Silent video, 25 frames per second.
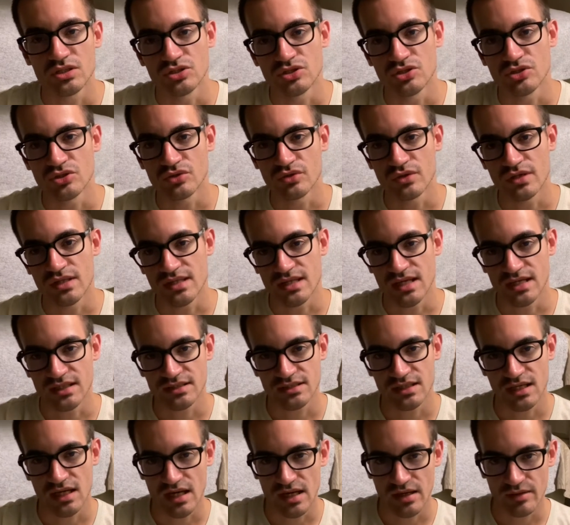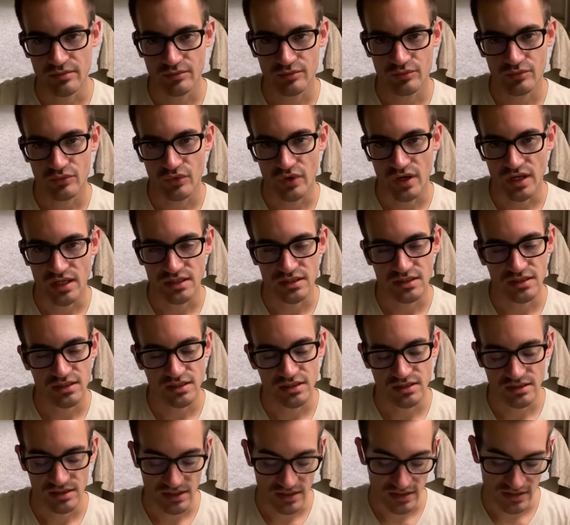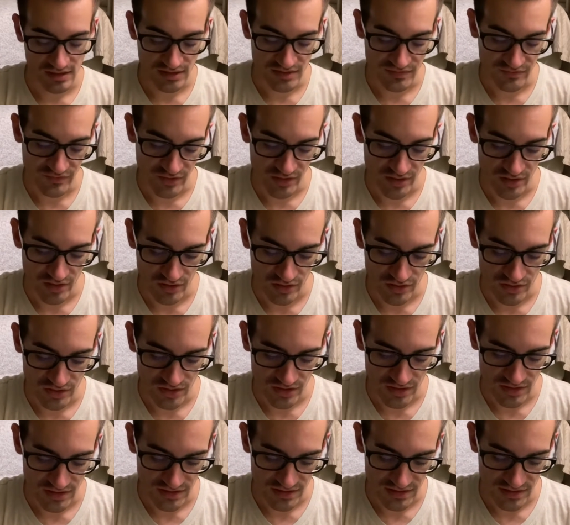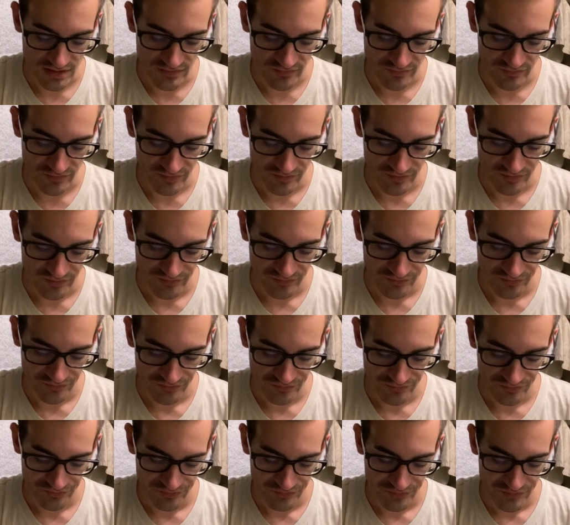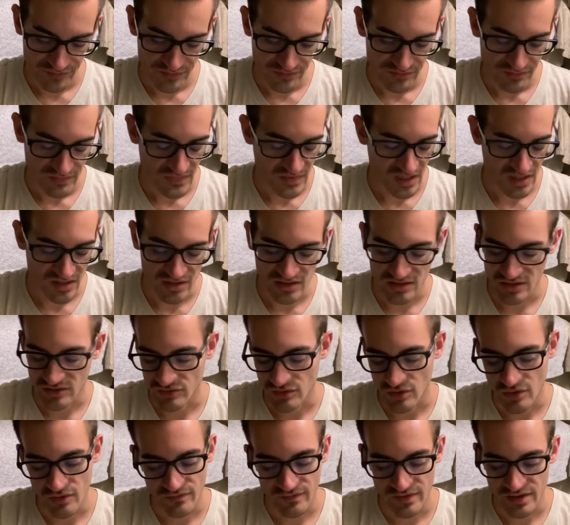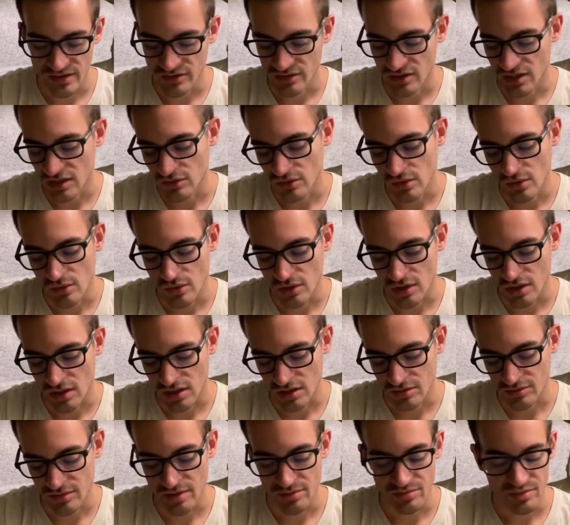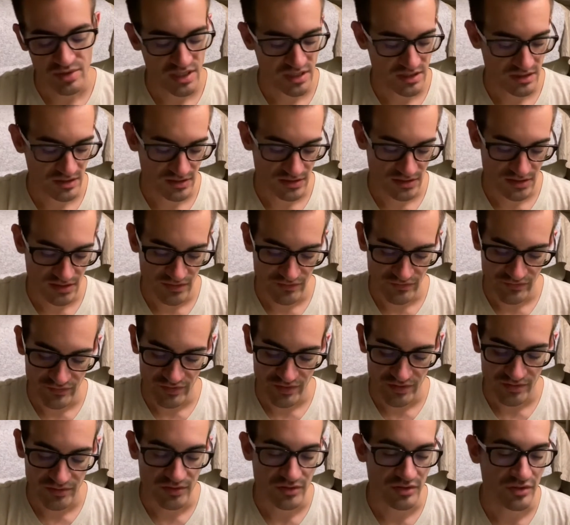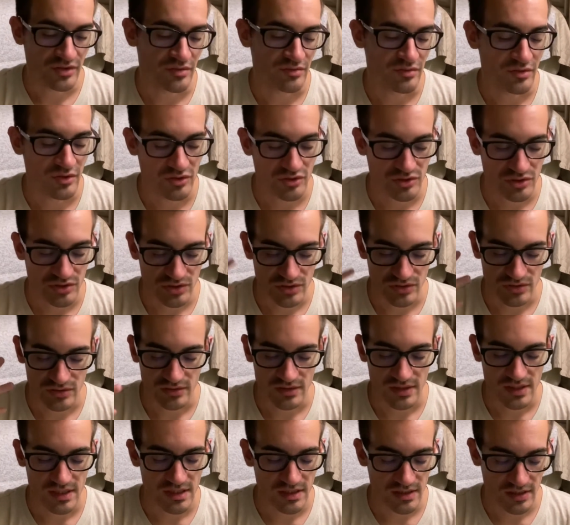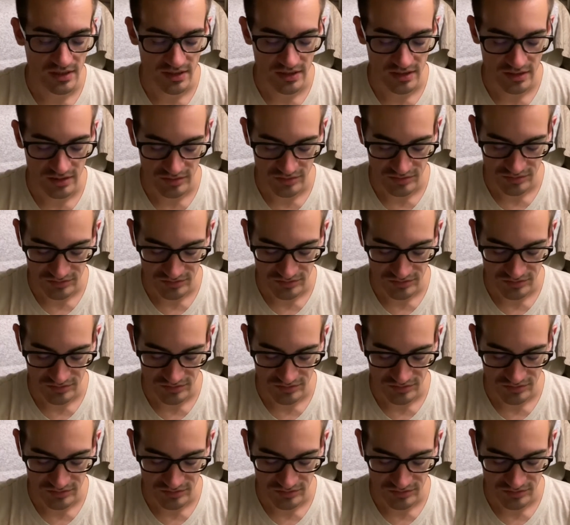do in that time, right? And again, it's very hard to conceive. And then it wrote, Father God will work on my pain and suffering, you know, emotional healing and